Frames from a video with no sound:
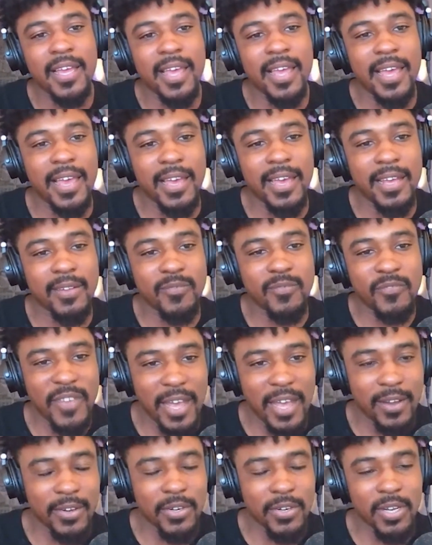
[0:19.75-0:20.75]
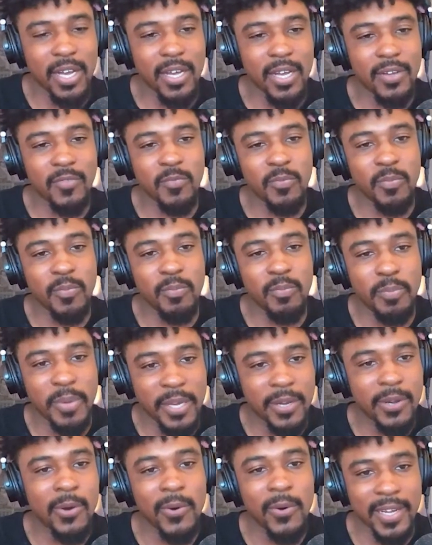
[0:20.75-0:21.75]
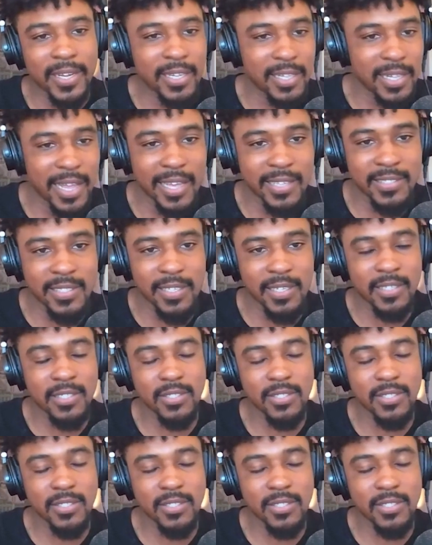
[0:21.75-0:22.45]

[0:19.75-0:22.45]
and founder of Bitcoin Classic.